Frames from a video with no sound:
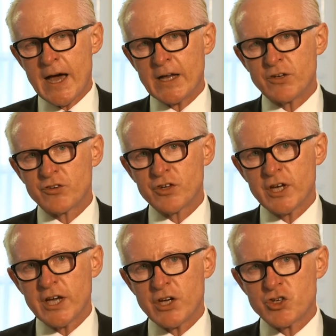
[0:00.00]
and
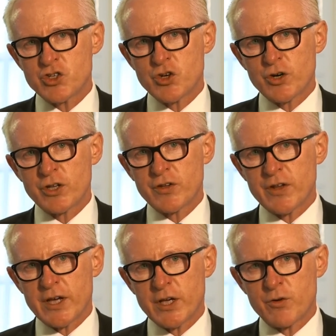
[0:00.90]
ensuring that
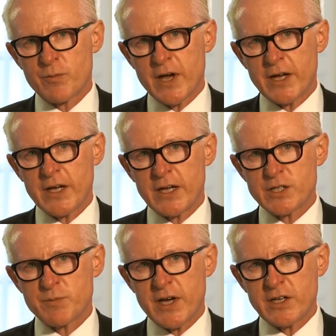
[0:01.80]
they can remain
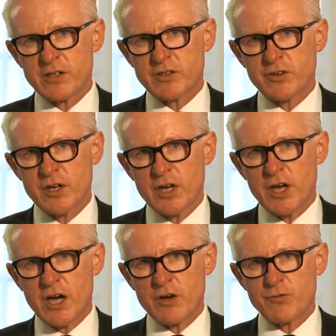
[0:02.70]
independent
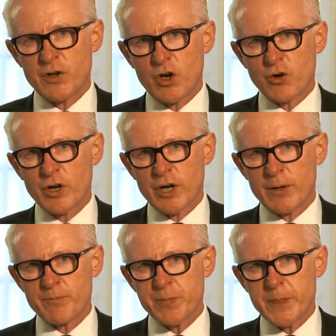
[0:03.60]
for
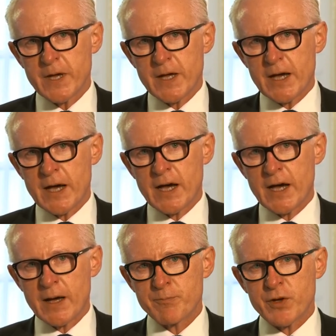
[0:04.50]
longer.
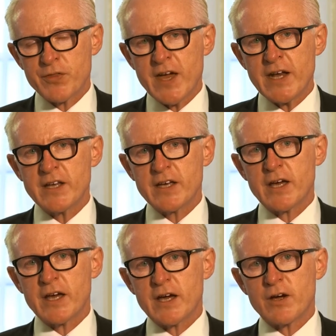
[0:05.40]
But then
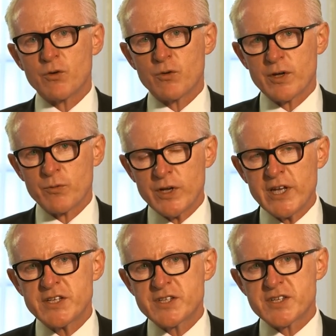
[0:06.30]
we
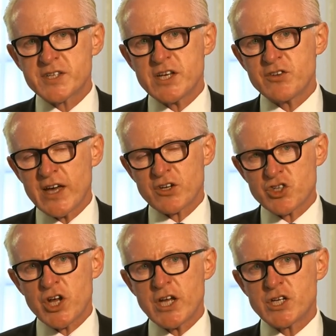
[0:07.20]
need to see that
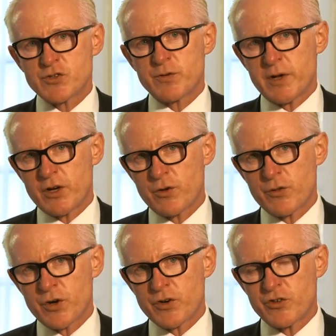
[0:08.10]
change from local
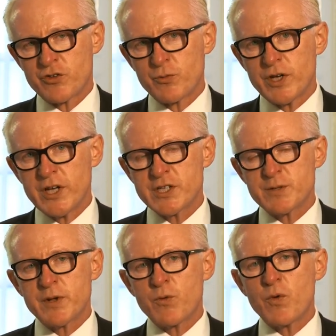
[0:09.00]
authorities, and we need
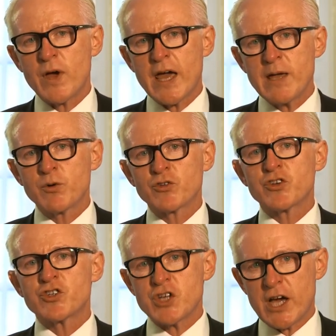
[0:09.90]
to be able
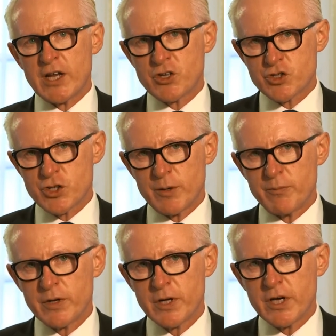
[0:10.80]
to challenge
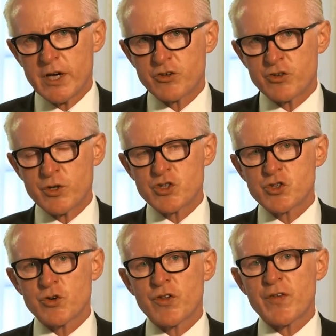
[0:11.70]
them to
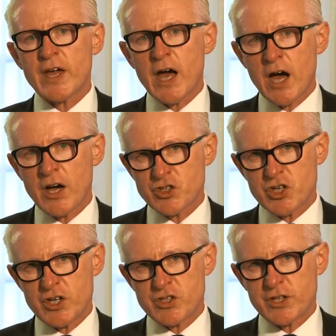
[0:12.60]
ensure that they are
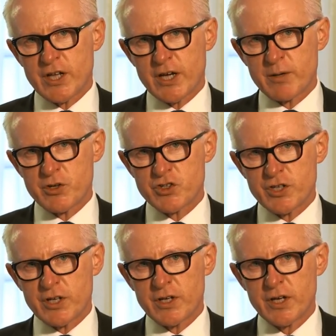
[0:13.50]
changing their
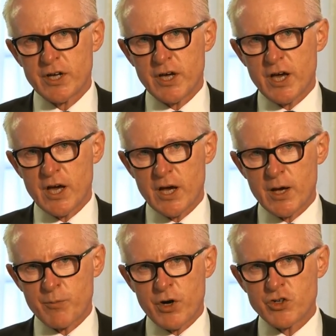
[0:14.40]
commissioning
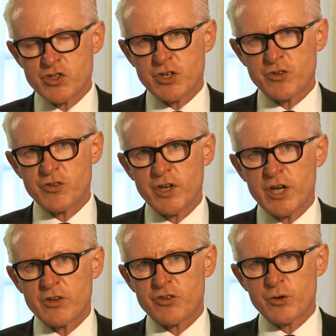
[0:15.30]
approaches
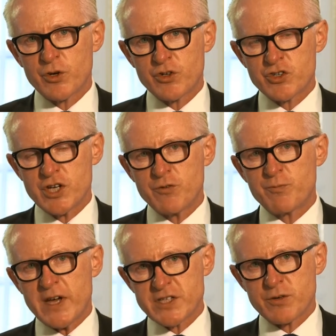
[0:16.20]
to
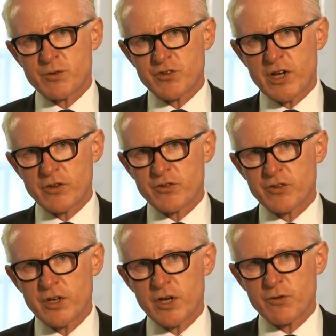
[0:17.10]
achieve better
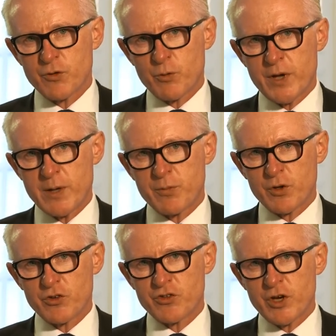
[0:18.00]
results for
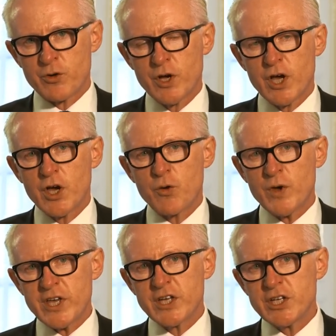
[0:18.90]
people. So
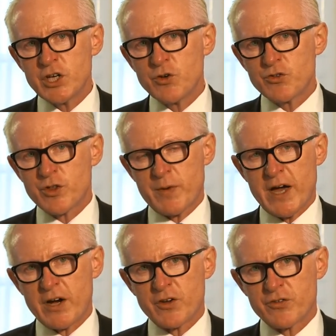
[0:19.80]
we can use the
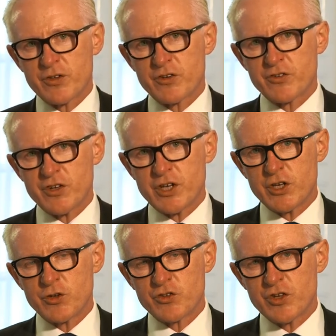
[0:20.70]
powers that
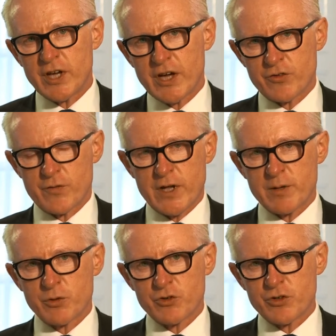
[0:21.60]
CQC has
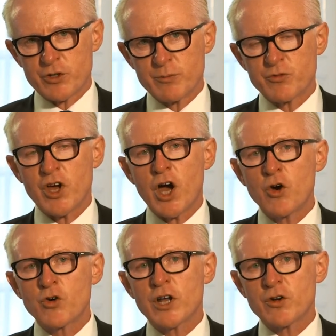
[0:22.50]
available to them to
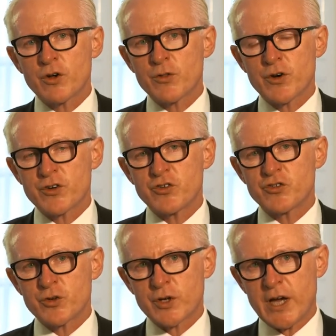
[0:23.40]
hold local
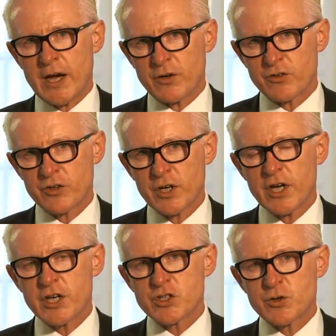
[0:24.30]
authorities to account
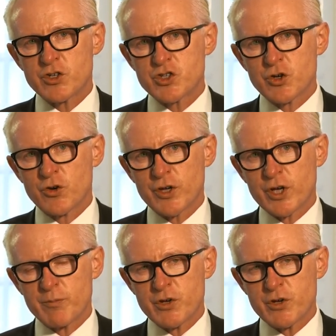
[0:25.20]
to ensure that